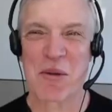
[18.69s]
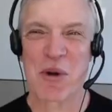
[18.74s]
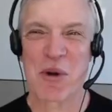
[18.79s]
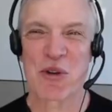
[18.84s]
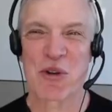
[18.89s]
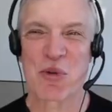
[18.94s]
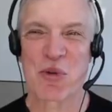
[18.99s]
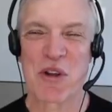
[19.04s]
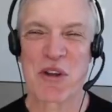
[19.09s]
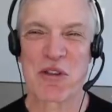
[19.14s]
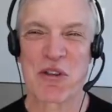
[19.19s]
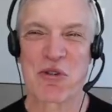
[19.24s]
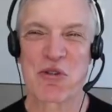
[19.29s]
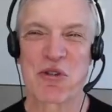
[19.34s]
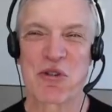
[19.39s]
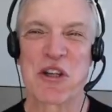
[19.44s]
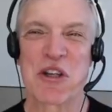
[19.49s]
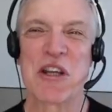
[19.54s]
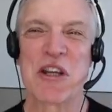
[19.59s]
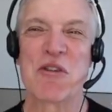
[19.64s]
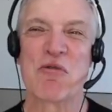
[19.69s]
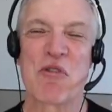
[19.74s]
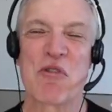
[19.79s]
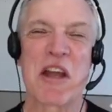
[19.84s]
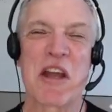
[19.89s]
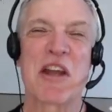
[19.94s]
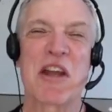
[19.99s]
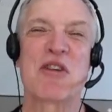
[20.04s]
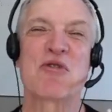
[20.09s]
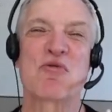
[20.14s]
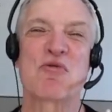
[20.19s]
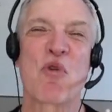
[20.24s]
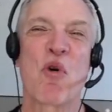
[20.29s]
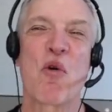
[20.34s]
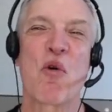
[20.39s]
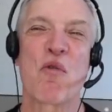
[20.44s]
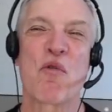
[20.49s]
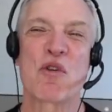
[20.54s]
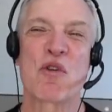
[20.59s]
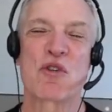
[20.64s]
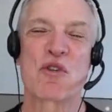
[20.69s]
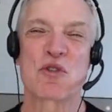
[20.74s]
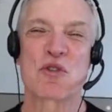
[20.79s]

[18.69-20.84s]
about a 2013 Range Rover